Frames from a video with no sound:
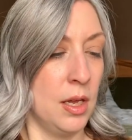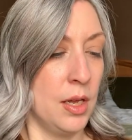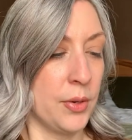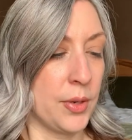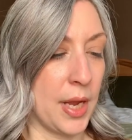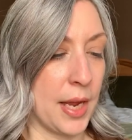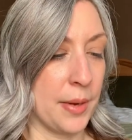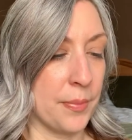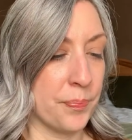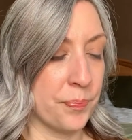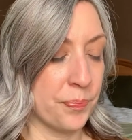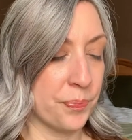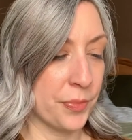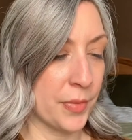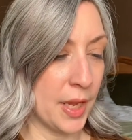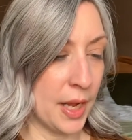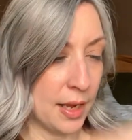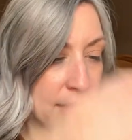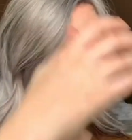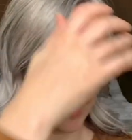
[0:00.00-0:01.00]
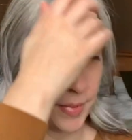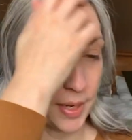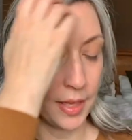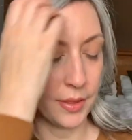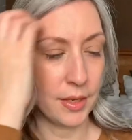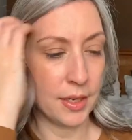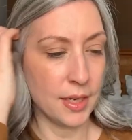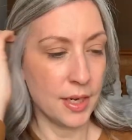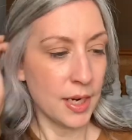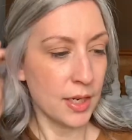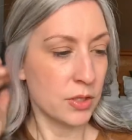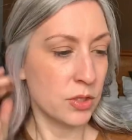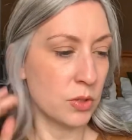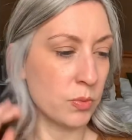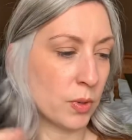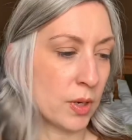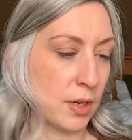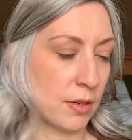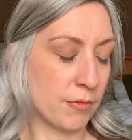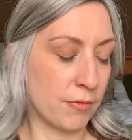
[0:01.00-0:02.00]
Okay, um, and the next
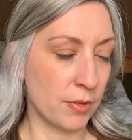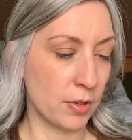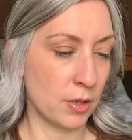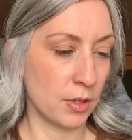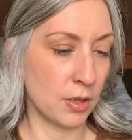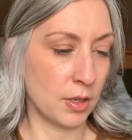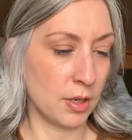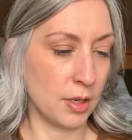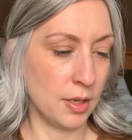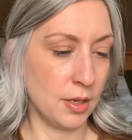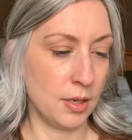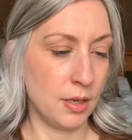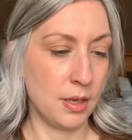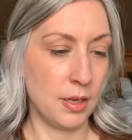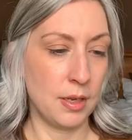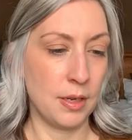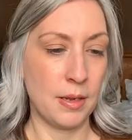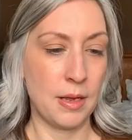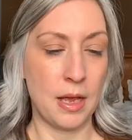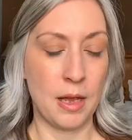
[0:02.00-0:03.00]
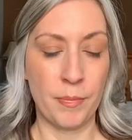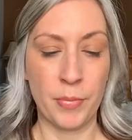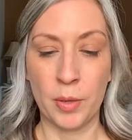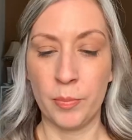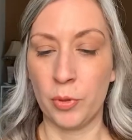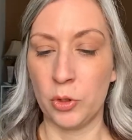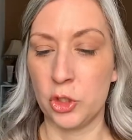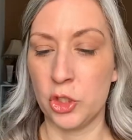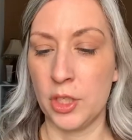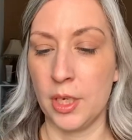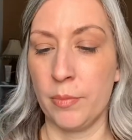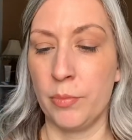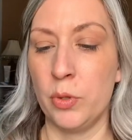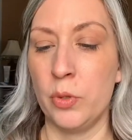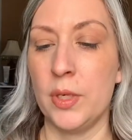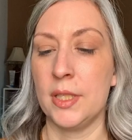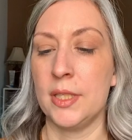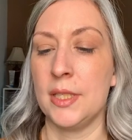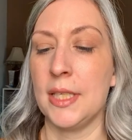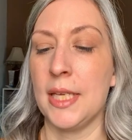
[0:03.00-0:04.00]
one for a purple shampoo
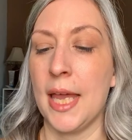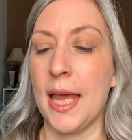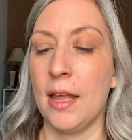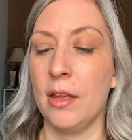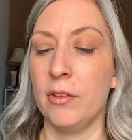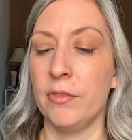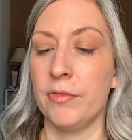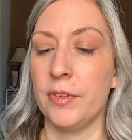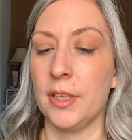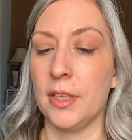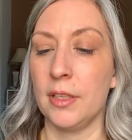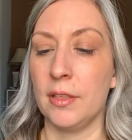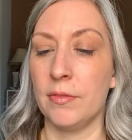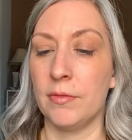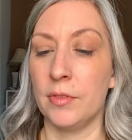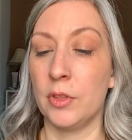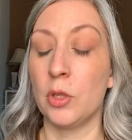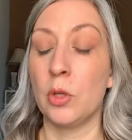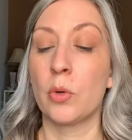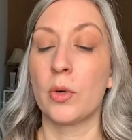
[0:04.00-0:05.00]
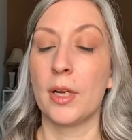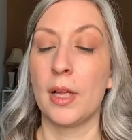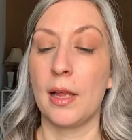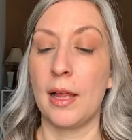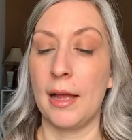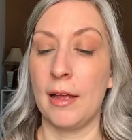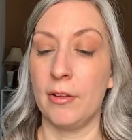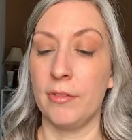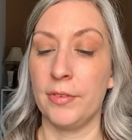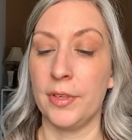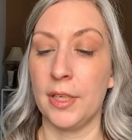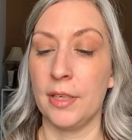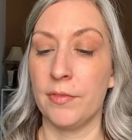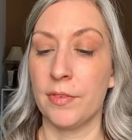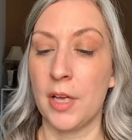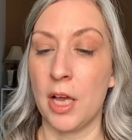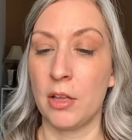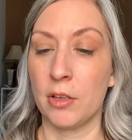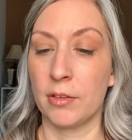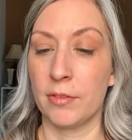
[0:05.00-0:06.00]
the Elvive, the L'Oreal Elvive
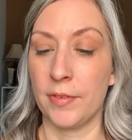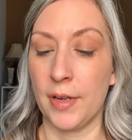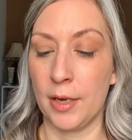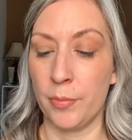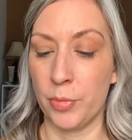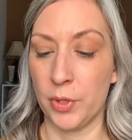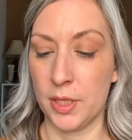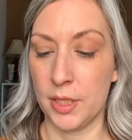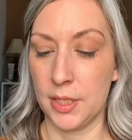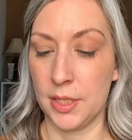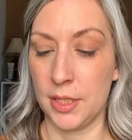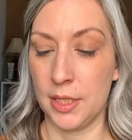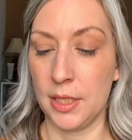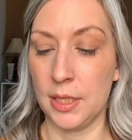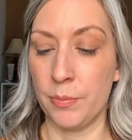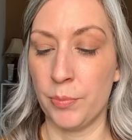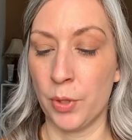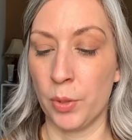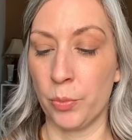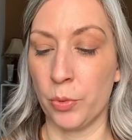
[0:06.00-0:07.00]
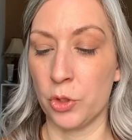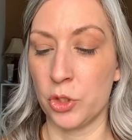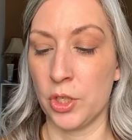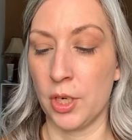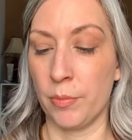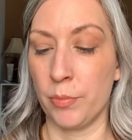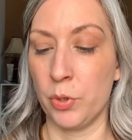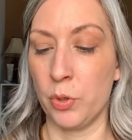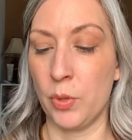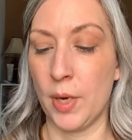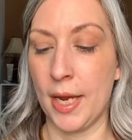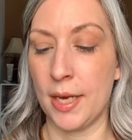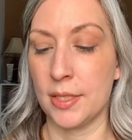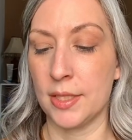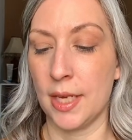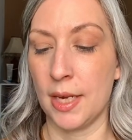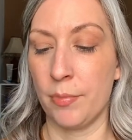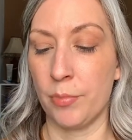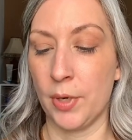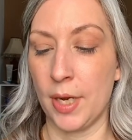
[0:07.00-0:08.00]
Color Vibrancy Purple Shampoo
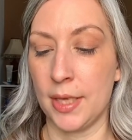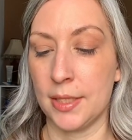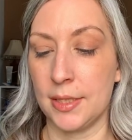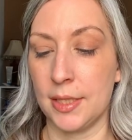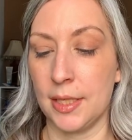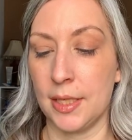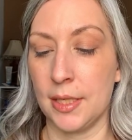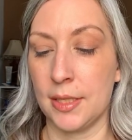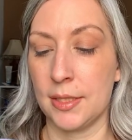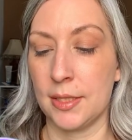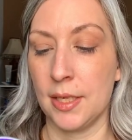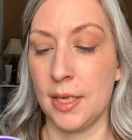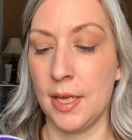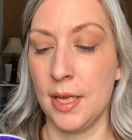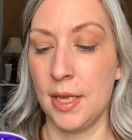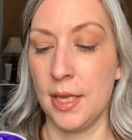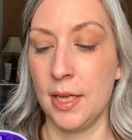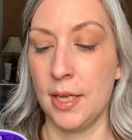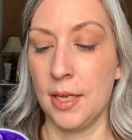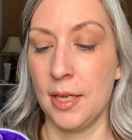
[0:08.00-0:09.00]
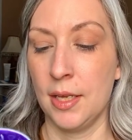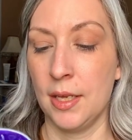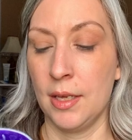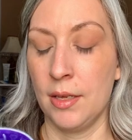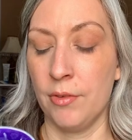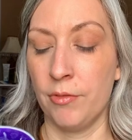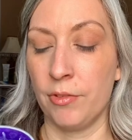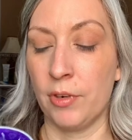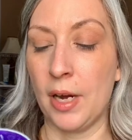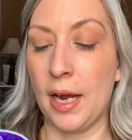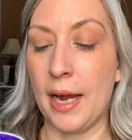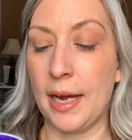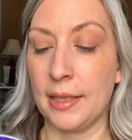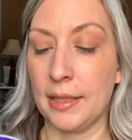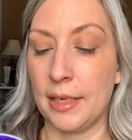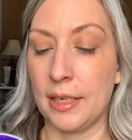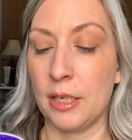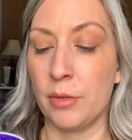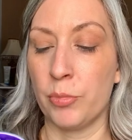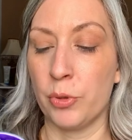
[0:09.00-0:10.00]
Anti-Brassiness for
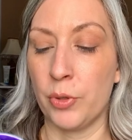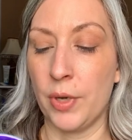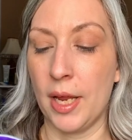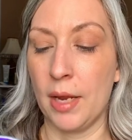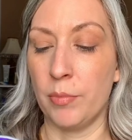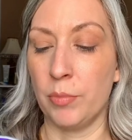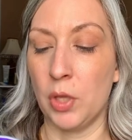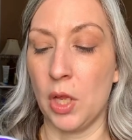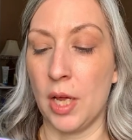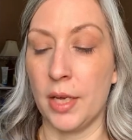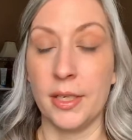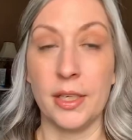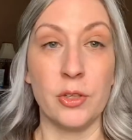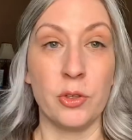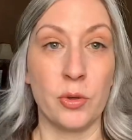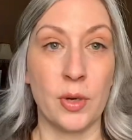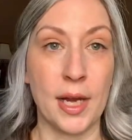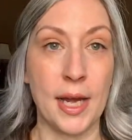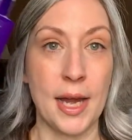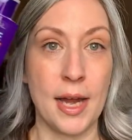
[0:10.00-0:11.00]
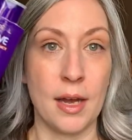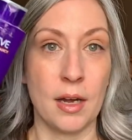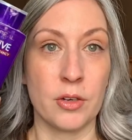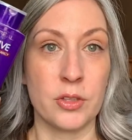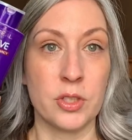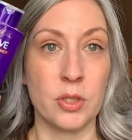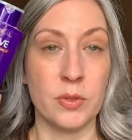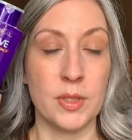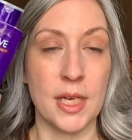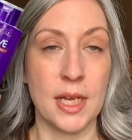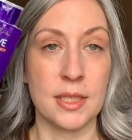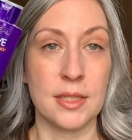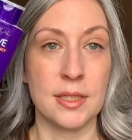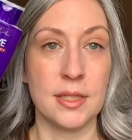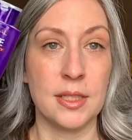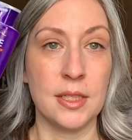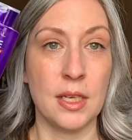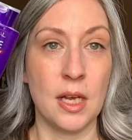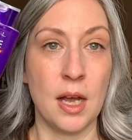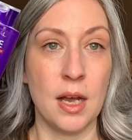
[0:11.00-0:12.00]
highlighted brunette, blonde, and gray hair. So yes,
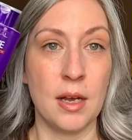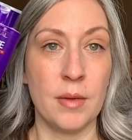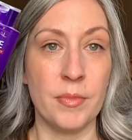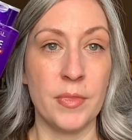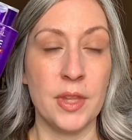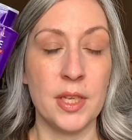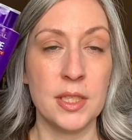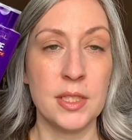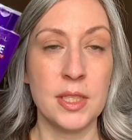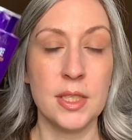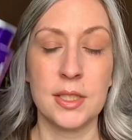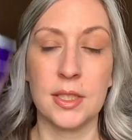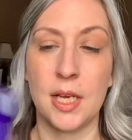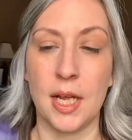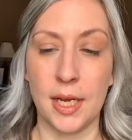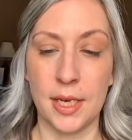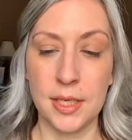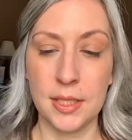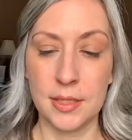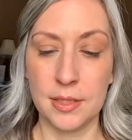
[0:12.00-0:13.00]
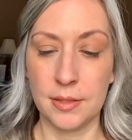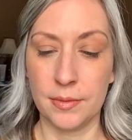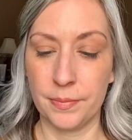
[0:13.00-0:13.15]
um, this is nice.